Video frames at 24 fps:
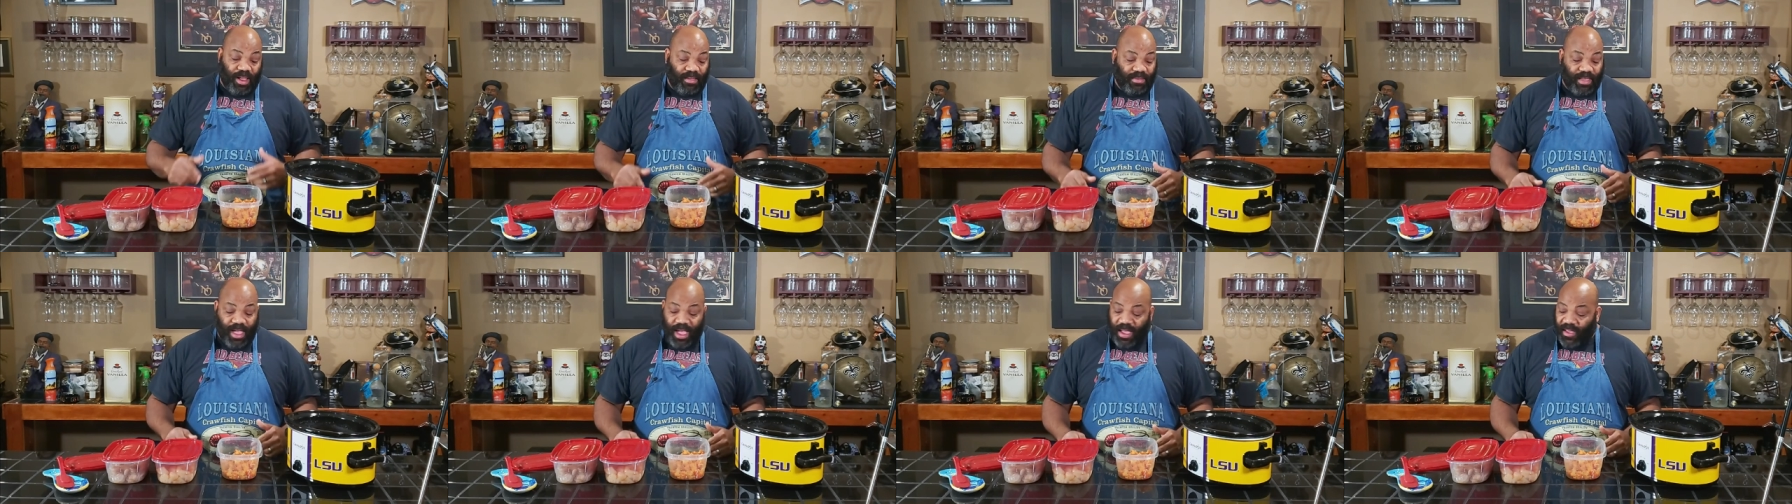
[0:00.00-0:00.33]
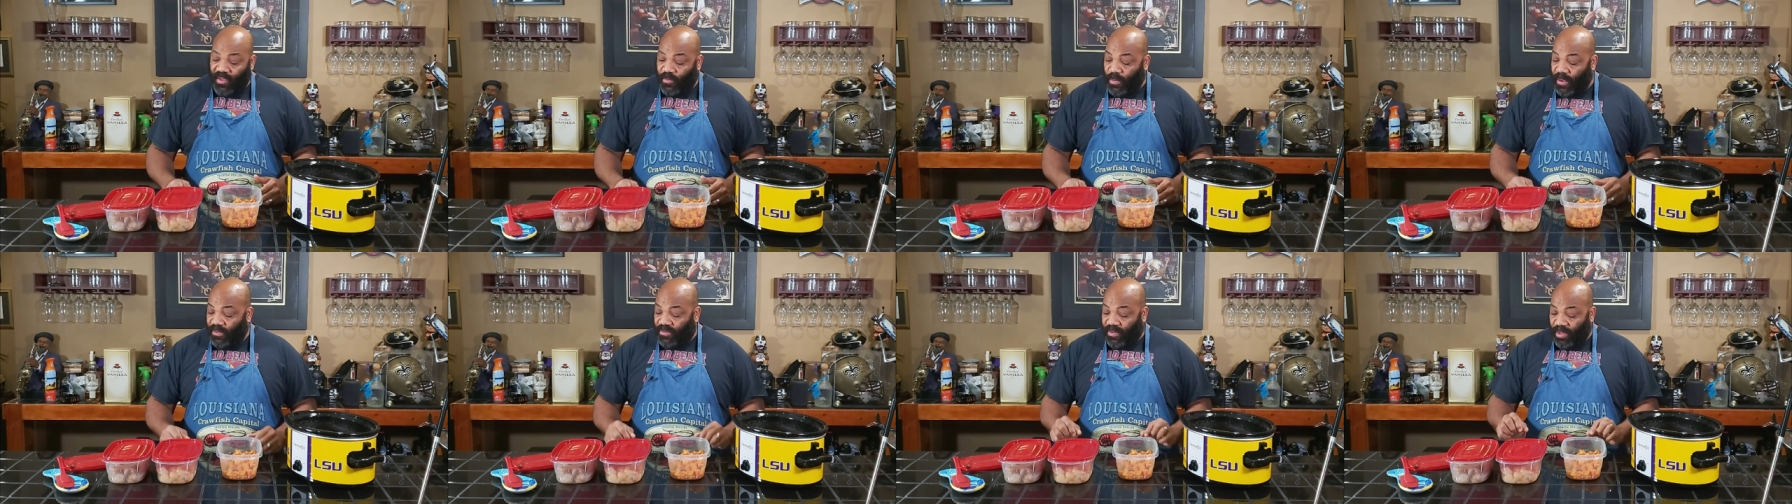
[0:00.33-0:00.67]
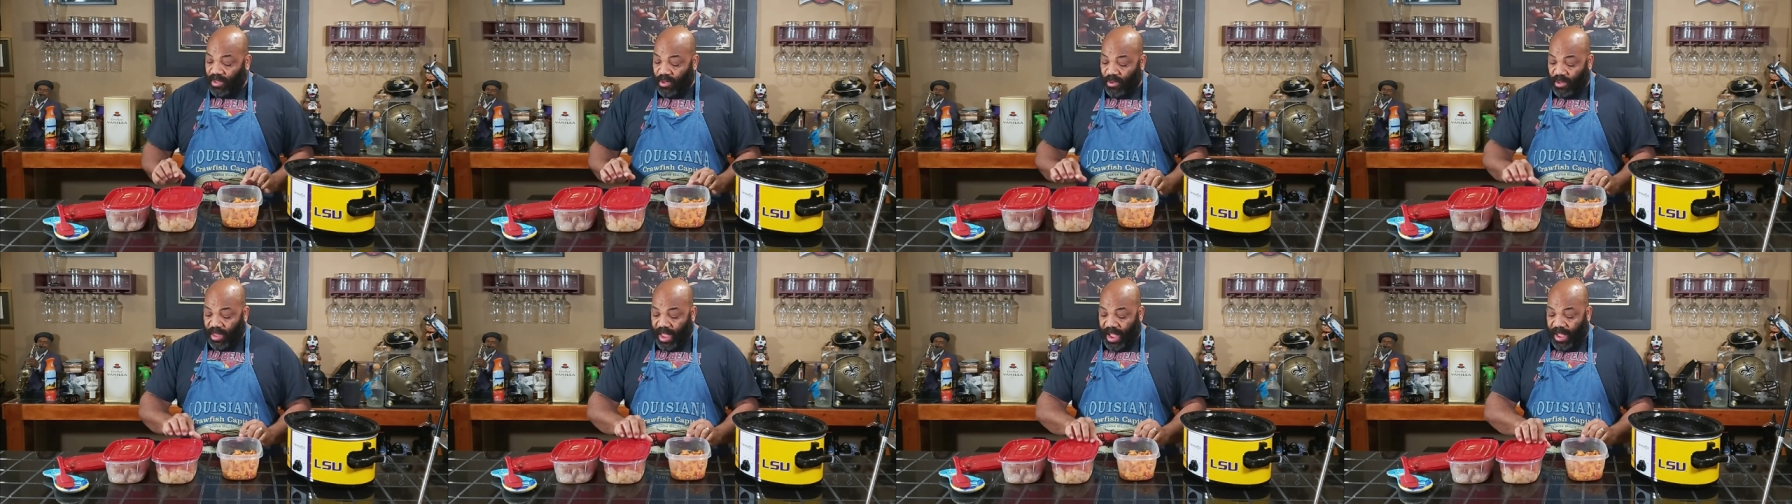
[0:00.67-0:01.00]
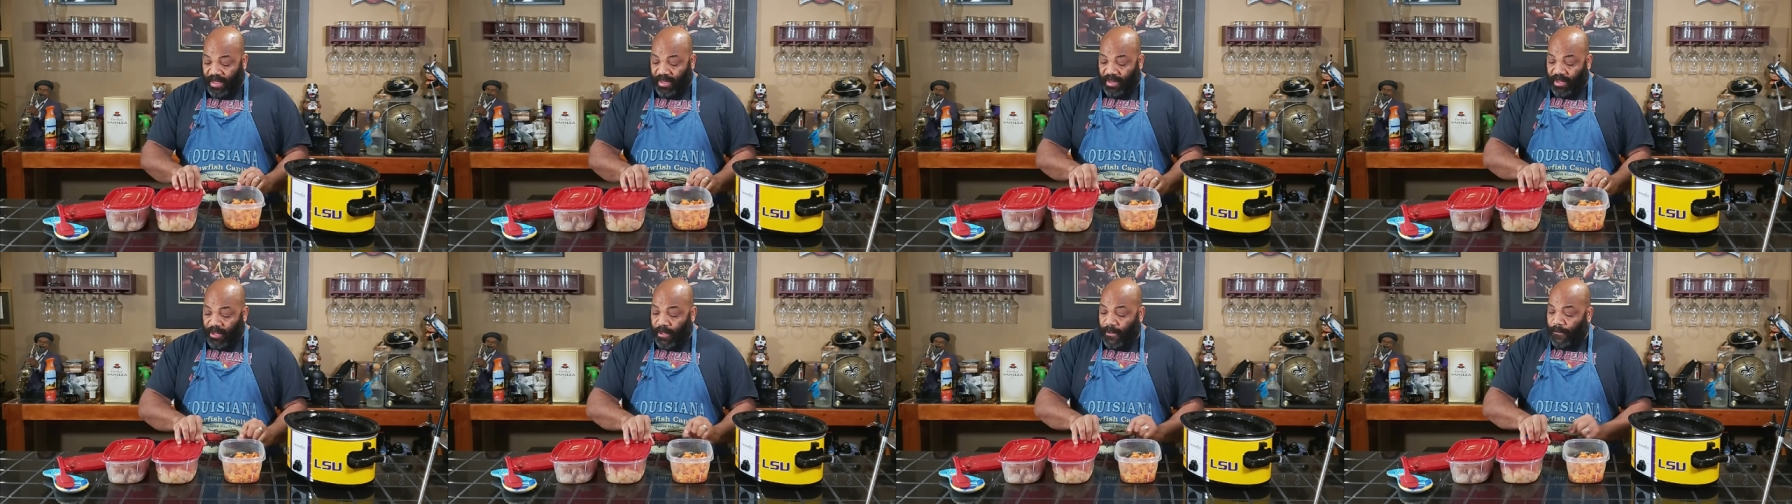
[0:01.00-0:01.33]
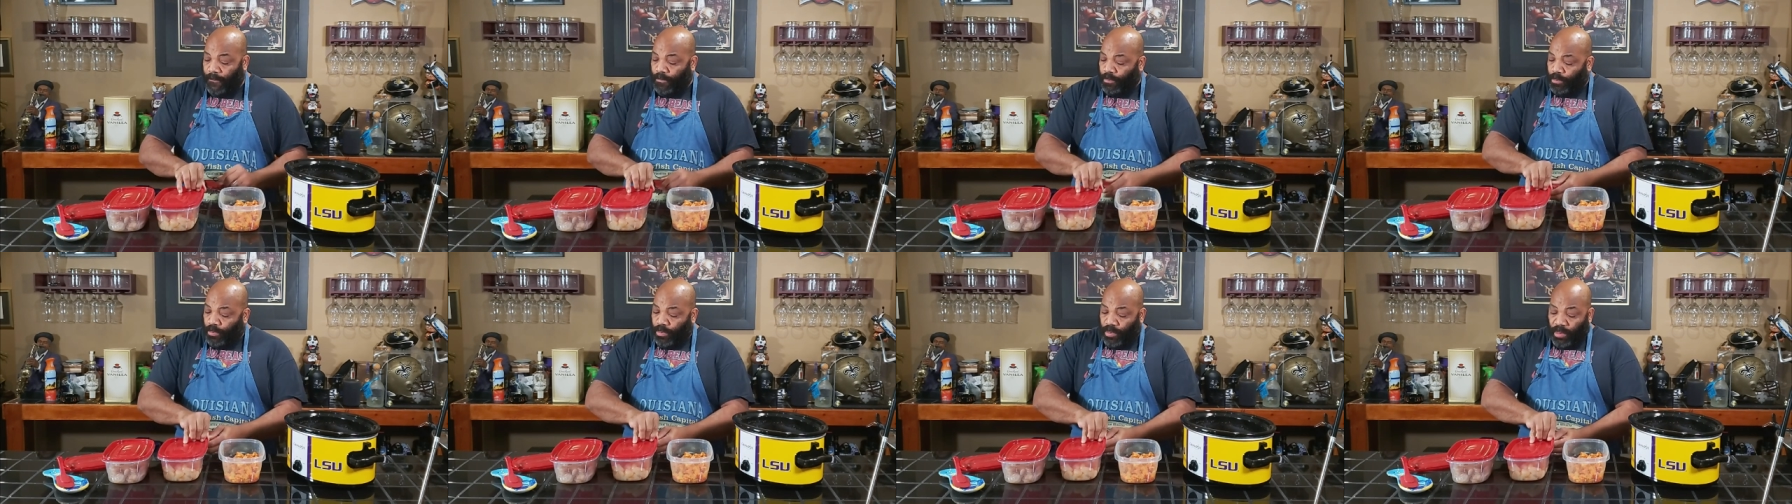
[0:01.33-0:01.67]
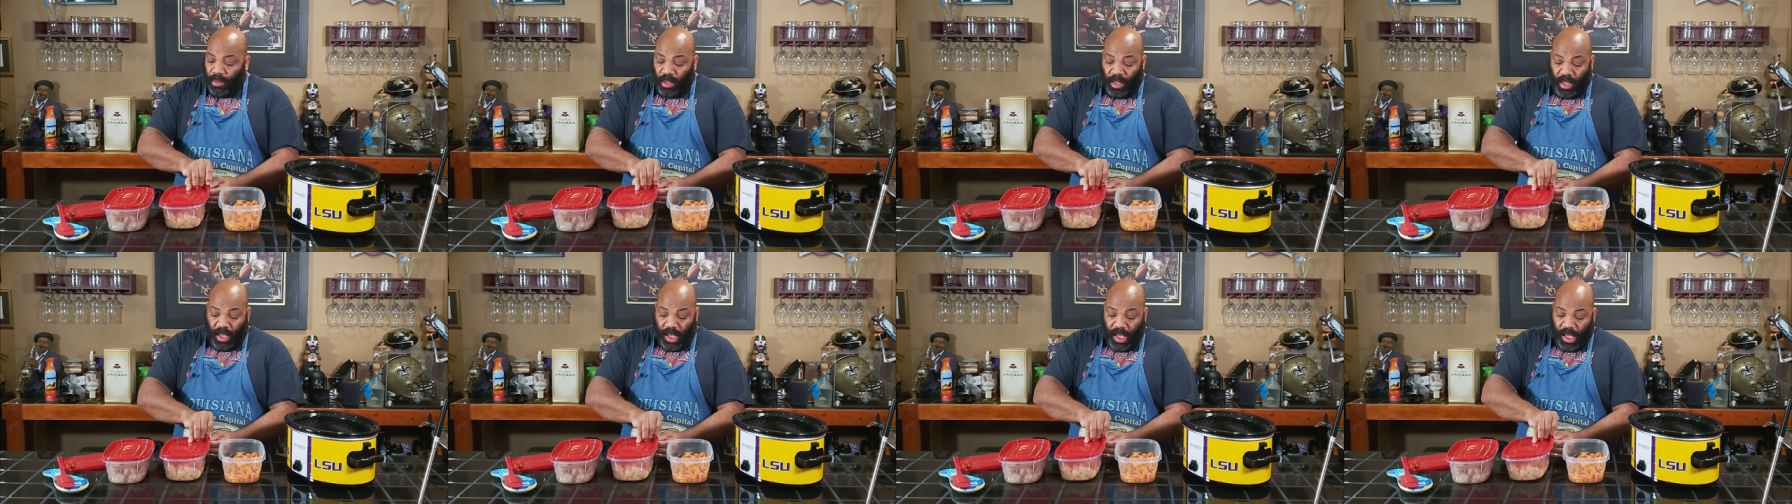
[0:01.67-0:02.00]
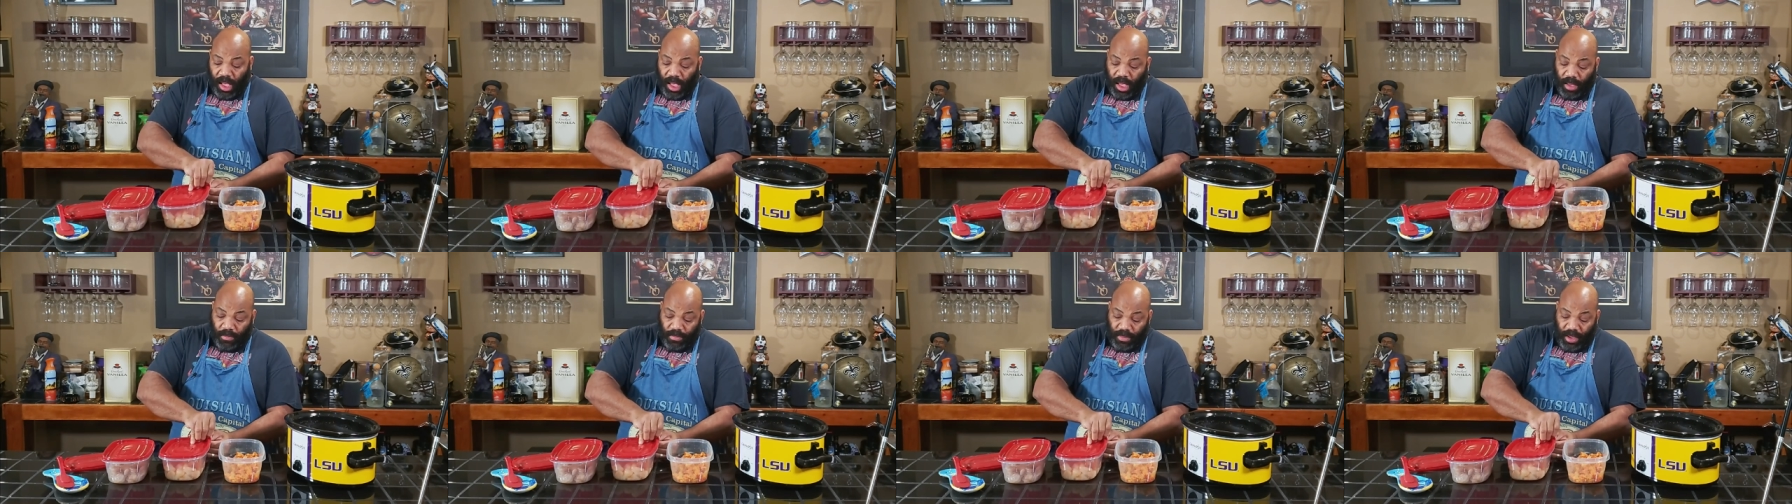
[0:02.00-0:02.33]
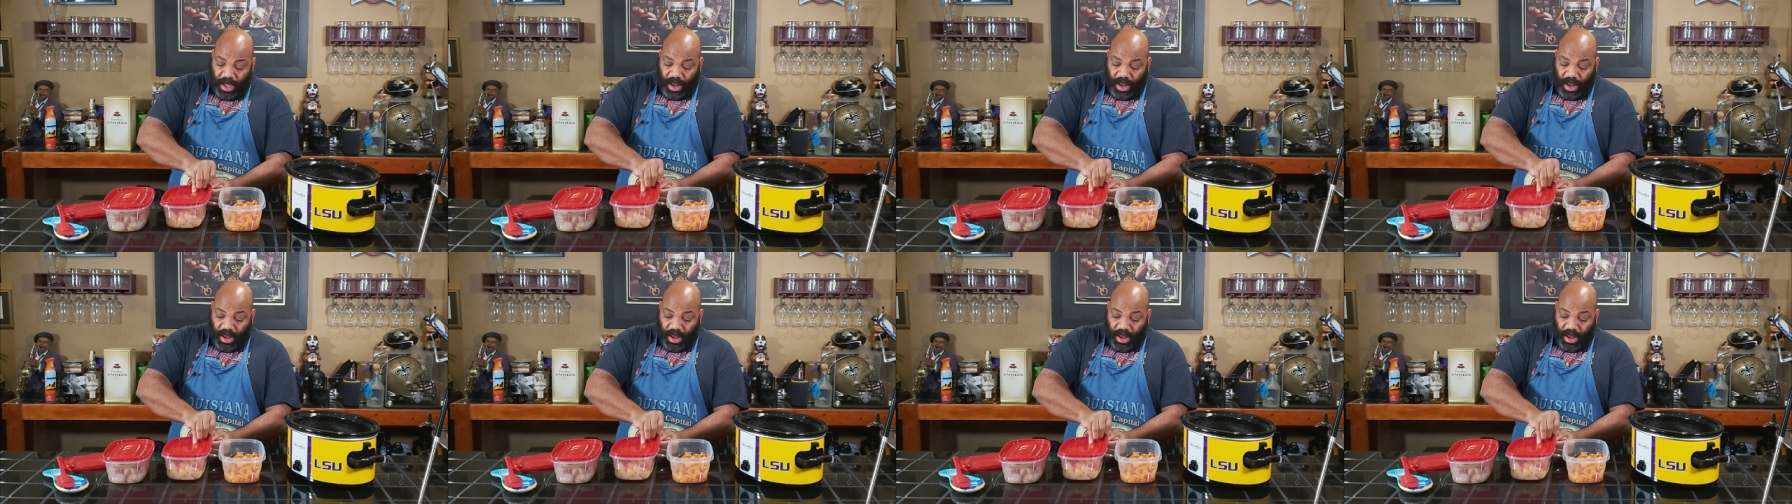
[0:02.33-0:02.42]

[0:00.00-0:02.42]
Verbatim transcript: That's how you're supposed to do that. So uh,